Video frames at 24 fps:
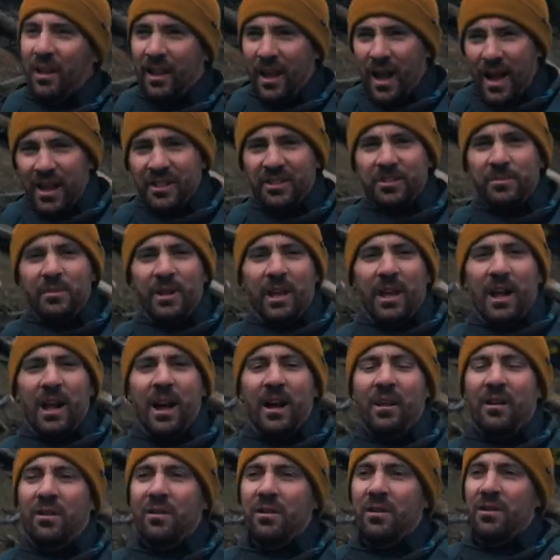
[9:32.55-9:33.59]
allows them to get
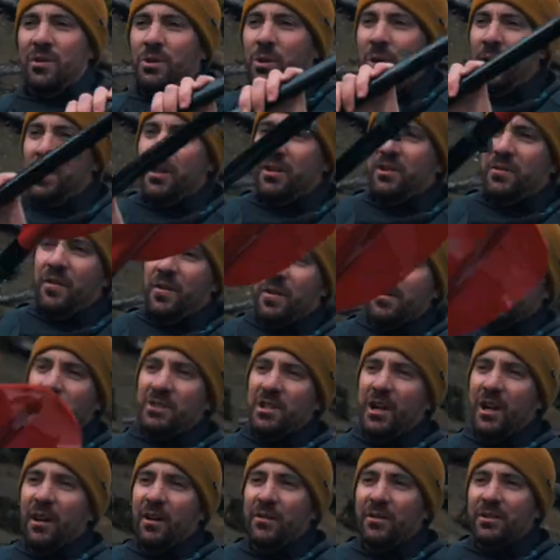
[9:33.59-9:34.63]
out here and enjoy this for
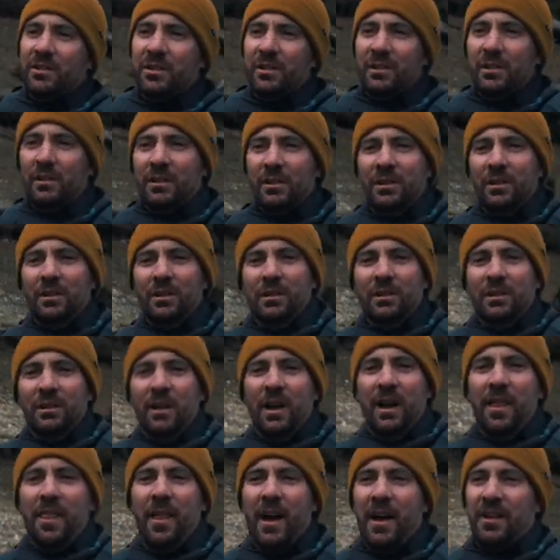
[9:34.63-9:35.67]
themselves.
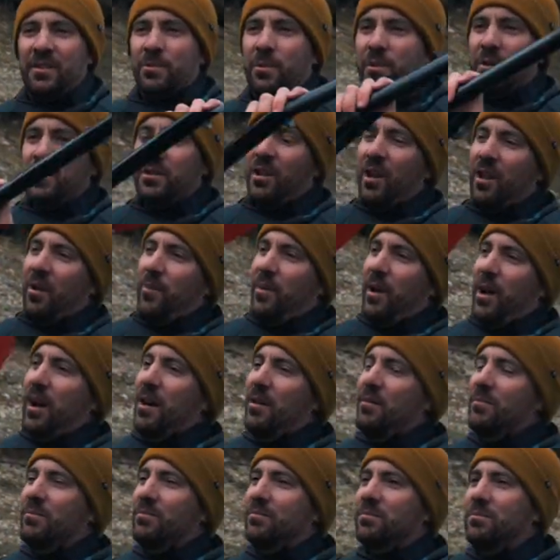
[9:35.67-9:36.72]
And that's what it's all about.